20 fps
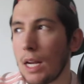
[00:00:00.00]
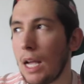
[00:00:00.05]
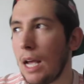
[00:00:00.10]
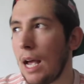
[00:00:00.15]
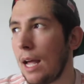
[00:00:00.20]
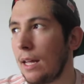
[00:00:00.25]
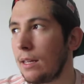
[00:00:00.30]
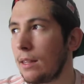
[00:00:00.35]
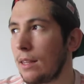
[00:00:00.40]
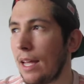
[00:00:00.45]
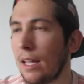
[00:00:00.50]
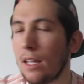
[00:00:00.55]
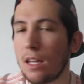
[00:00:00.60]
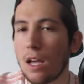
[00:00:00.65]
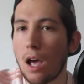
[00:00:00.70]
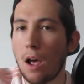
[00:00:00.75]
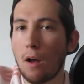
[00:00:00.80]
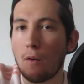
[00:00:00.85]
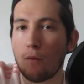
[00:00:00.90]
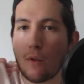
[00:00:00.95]
and they
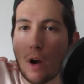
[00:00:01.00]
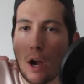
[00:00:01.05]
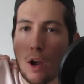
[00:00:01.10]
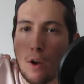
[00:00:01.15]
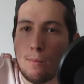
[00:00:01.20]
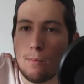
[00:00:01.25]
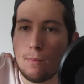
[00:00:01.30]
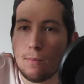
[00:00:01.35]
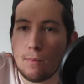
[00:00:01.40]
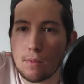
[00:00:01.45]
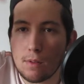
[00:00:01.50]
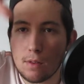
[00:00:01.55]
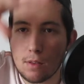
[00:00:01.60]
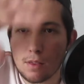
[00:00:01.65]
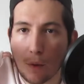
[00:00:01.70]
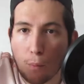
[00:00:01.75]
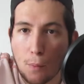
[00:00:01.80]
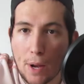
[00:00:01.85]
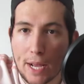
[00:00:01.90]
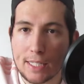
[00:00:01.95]
uh, roam
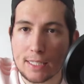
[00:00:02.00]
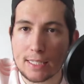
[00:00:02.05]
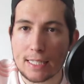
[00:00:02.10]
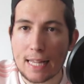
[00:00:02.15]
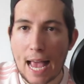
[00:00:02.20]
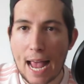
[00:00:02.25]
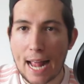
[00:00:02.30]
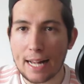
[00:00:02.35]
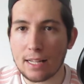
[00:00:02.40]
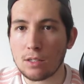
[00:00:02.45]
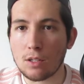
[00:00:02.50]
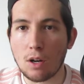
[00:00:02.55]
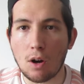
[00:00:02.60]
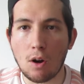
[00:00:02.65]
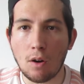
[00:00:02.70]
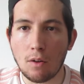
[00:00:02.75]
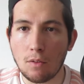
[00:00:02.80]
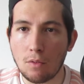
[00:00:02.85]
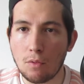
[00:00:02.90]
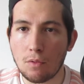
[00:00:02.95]
the wasteland
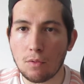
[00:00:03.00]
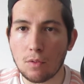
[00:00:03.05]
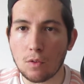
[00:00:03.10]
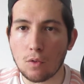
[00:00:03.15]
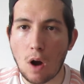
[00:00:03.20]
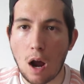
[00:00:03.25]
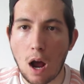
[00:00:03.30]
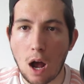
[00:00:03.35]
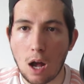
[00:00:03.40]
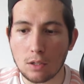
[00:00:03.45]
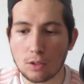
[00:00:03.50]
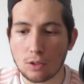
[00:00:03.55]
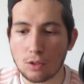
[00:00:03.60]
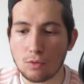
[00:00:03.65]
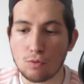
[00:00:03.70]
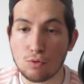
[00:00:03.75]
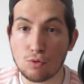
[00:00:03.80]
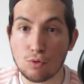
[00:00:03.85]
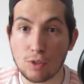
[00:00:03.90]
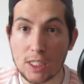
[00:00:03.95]
of grass
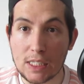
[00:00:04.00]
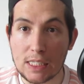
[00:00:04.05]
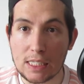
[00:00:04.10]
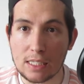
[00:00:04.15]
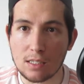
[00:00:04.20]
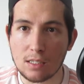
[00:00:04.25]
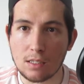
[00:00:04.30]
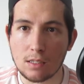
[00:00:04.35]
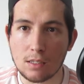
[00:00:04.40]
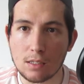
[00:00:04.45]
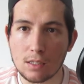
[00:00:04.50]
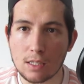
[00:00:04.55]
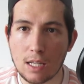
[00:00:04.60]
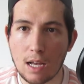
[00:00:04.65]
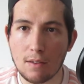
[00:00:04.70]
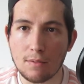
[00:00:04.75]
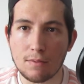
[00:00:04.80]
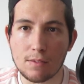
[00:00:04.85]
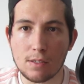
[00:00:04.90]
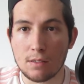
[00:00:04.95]
and trees and
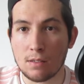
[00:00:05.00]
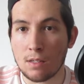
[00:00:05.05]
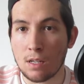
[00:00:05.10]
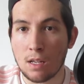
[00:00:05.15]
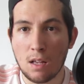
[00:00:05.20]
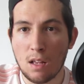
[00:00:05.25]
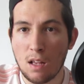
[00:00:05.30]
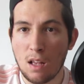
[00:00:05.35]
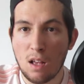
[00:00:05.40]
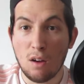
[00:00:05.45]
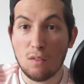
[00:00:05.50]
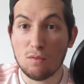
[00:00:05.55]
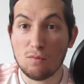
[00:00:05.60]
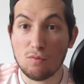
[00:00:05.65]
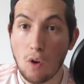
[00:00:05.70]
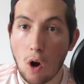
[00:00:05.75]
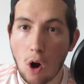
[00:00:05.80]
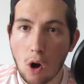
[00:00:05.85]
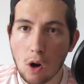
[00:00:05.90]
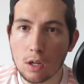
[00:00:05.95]
stuff
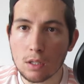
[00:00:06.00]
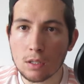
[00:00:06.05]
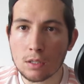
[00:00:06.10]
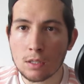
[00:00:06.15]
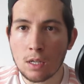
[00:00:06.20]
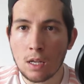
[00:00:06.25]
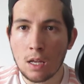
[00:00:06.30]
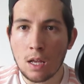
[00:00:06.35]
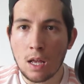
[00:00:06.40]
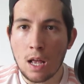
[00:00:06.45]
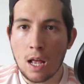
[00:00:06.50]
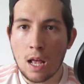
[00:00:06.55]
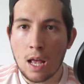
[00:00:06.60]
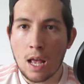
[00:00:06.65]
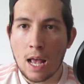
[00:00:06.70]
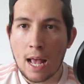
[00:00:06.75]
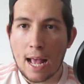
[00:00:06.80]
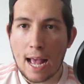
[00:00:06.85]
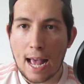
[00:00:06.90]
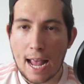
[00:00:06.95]
and rocks,
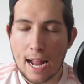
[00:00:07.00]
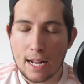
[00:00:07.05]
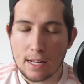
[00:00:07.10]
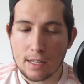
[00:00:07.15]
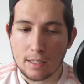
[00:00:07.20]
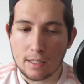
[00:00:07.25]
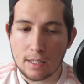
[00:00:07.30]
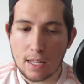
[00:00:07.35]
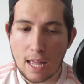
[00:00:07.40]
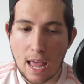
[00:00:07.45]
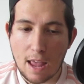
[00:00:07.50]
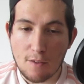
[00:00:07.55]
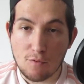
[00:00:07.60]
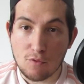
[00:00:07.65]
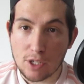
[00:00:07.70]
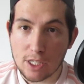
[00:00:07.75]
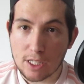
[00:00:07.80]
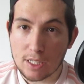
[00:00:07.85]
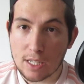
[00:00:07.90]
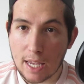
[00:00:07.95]
and
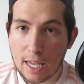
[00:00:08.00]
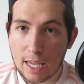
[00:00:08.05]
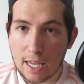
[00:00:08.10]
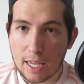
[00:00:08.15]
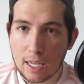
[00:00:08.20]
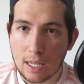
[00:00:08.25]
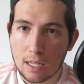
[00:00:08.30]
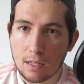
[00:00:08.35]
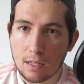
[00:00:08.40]
every city